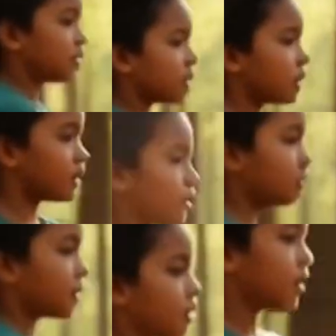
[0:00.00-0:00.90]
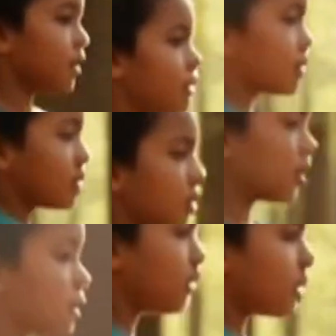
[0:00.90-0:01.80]
background to
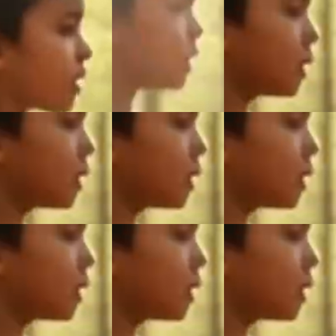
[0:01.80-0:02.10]
be like.